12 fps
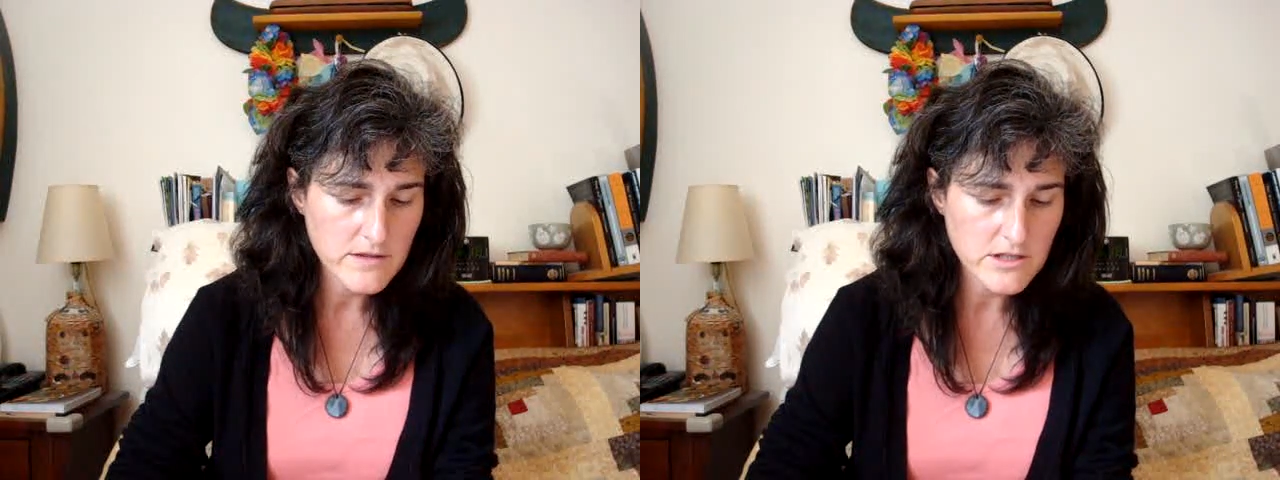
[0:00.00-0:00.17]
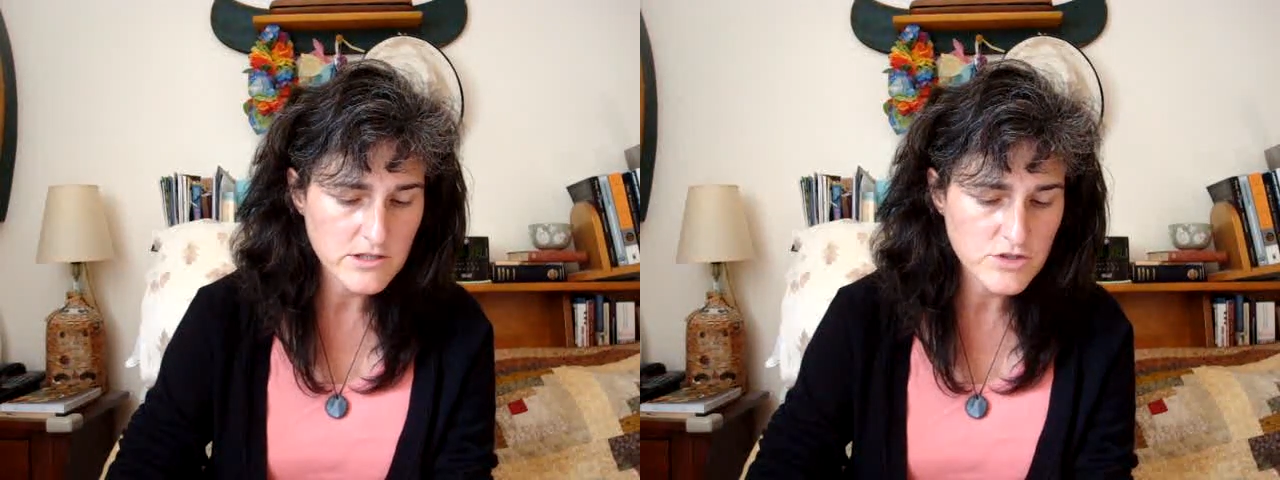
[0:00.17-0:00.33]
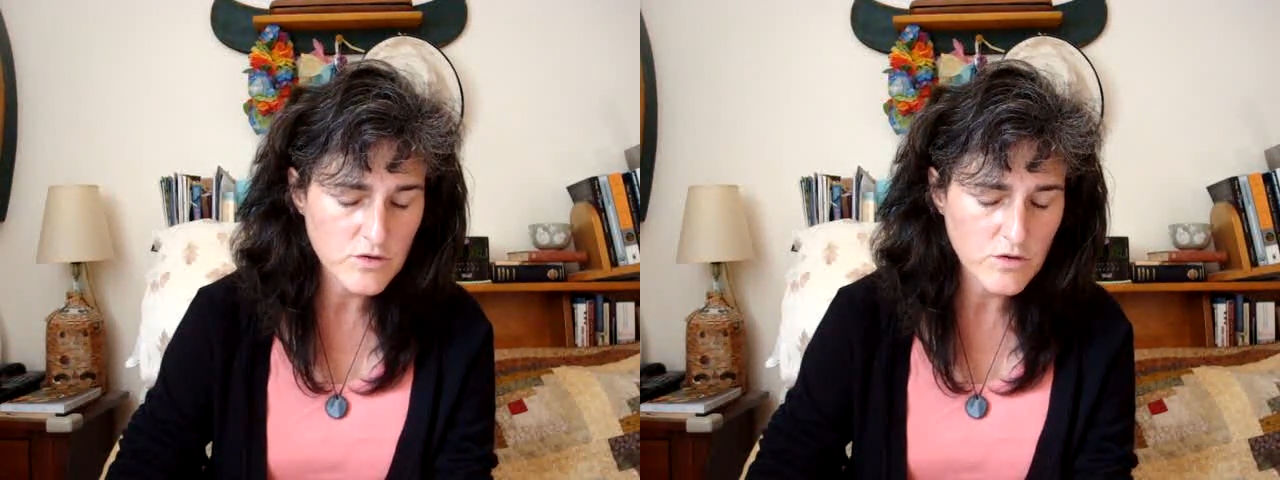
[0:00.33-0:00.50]

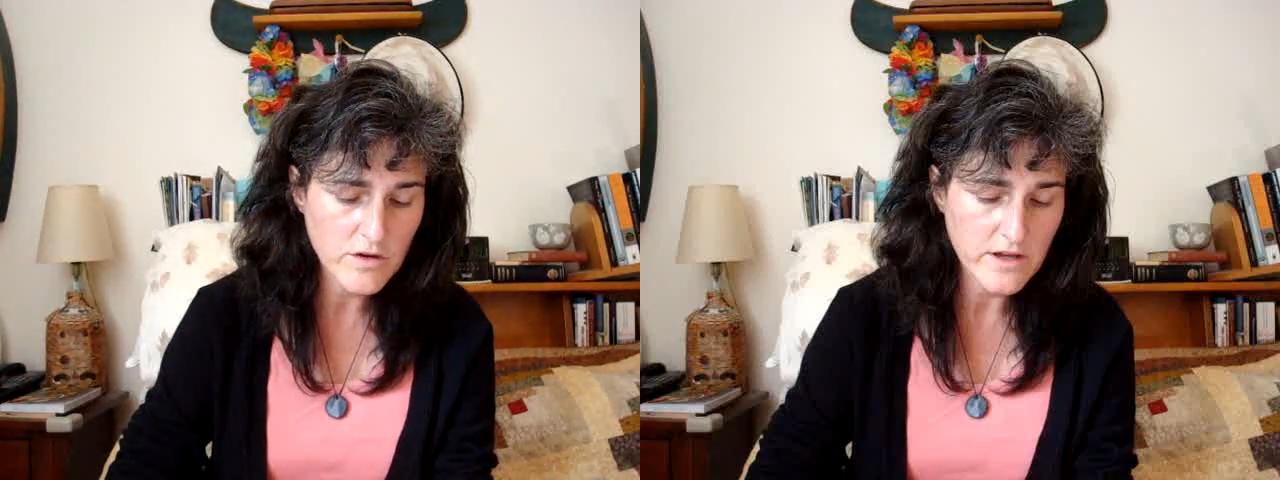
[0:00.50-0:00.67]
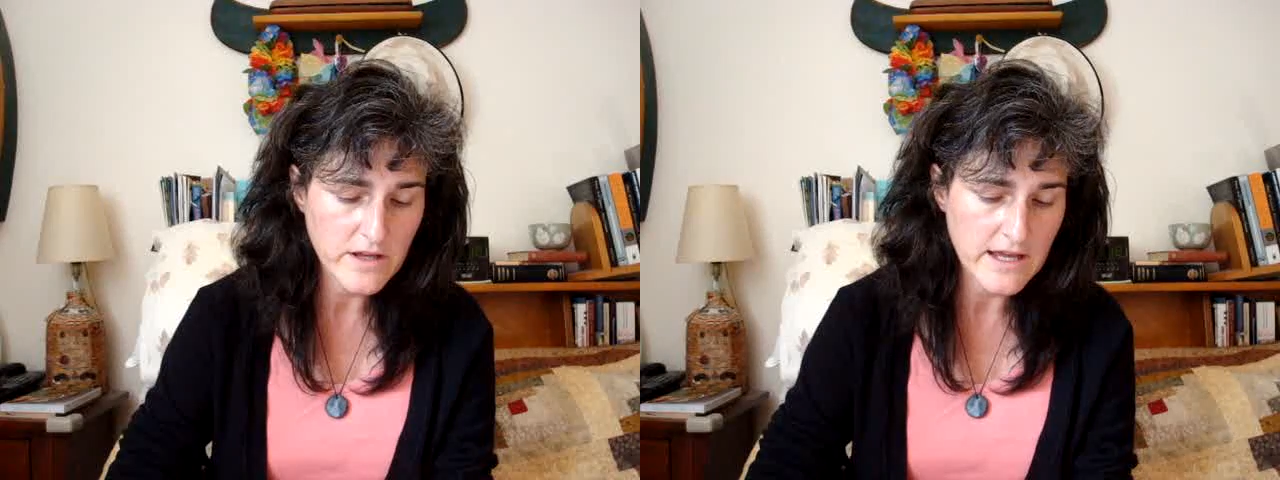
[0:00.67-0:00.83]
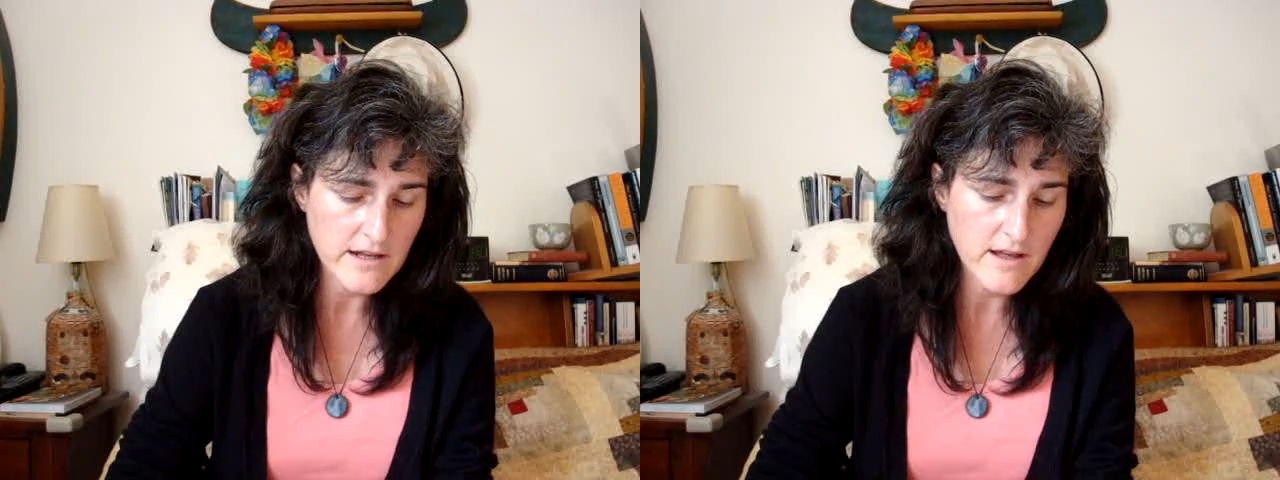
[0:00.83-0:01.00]
that
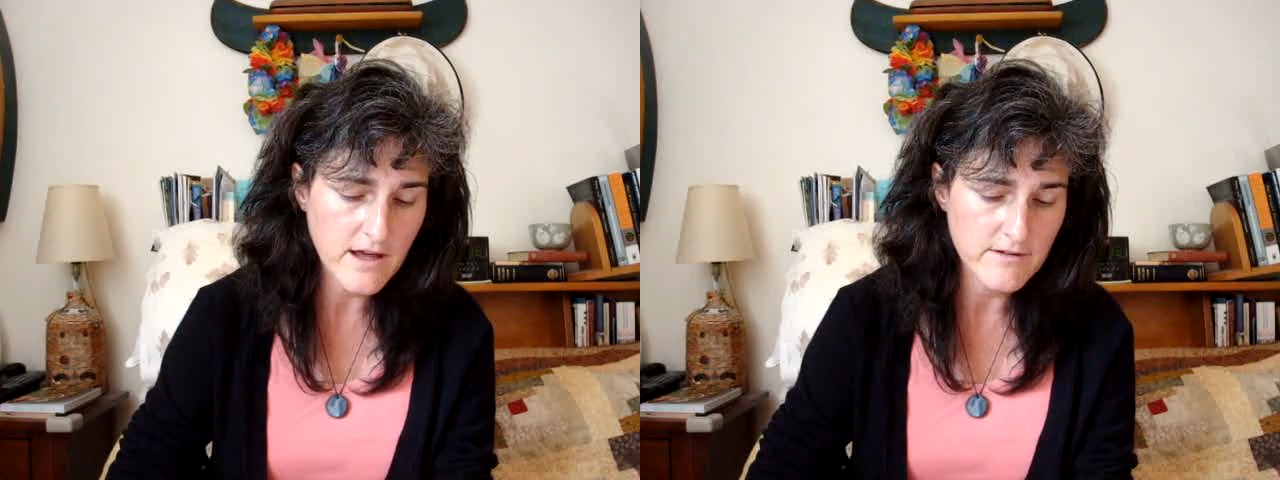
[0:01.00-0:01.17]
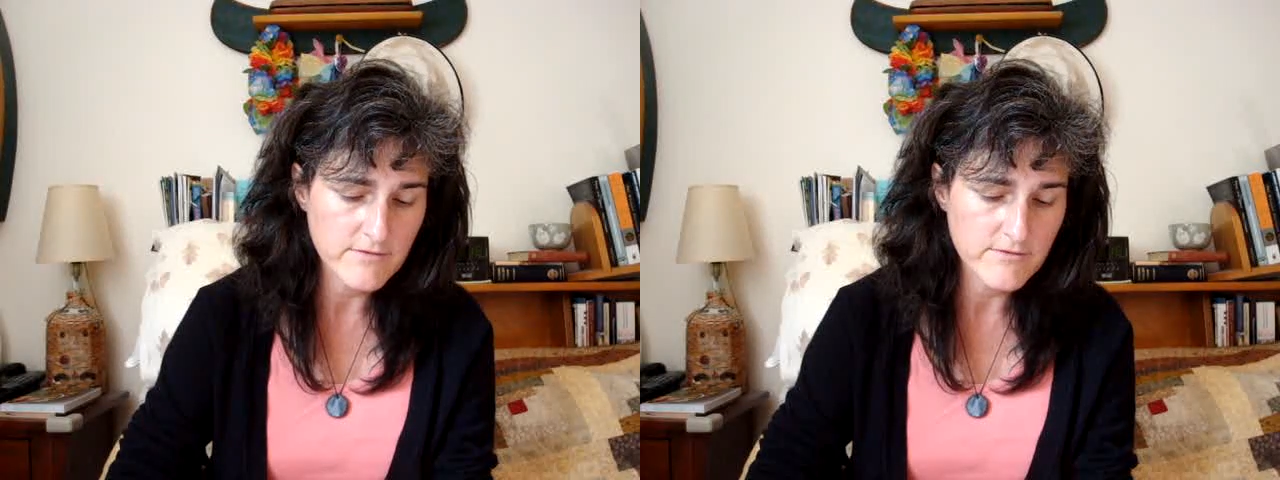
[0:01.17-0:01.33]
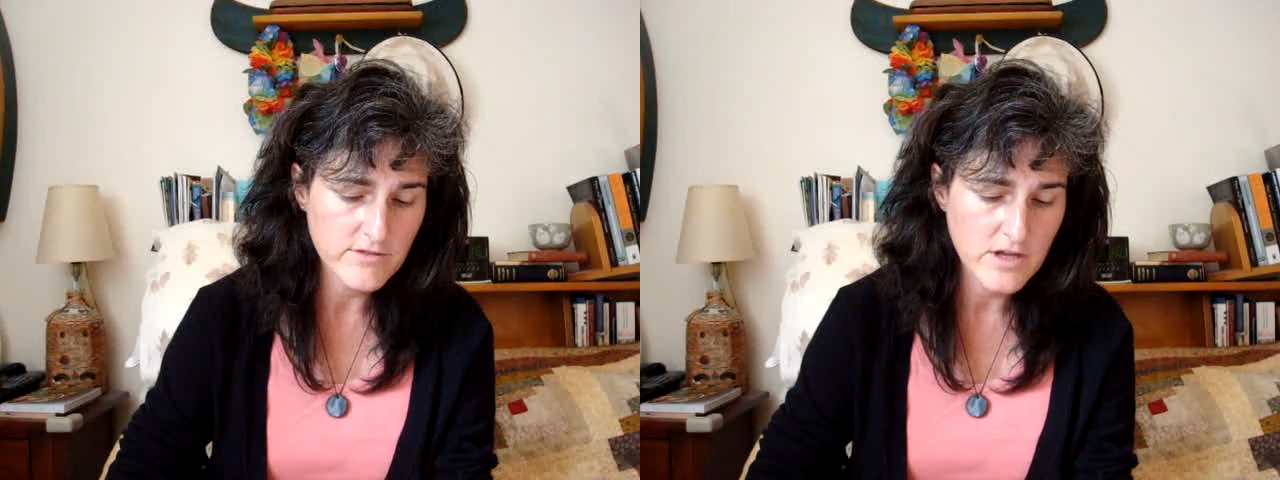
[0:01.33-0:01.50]
joy and
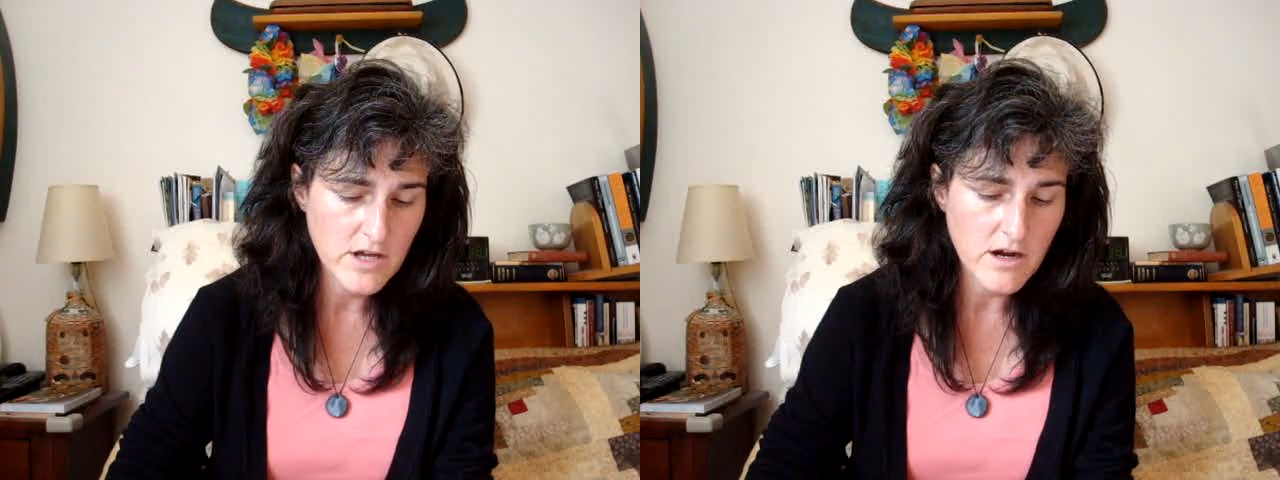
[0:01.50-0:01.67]
love